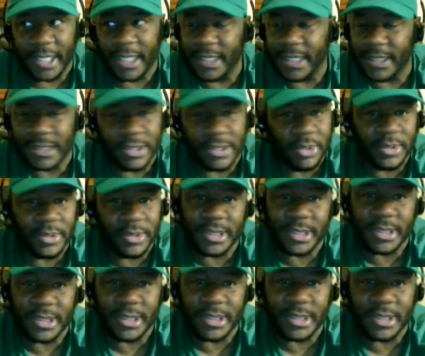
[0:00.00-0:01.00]
I get
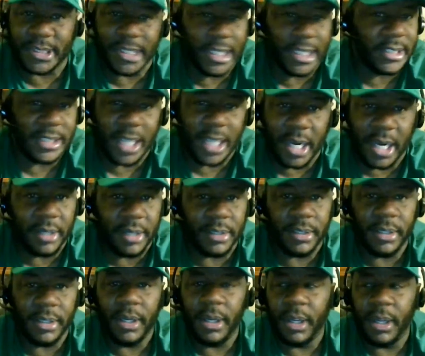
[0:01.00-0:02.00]
so sick and tired
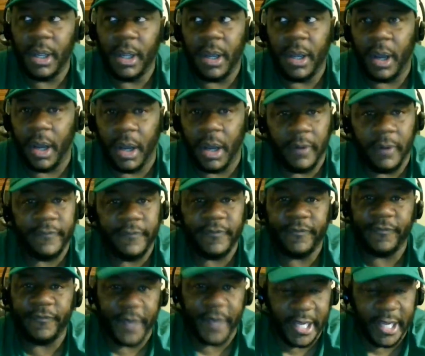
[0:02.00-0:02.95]
of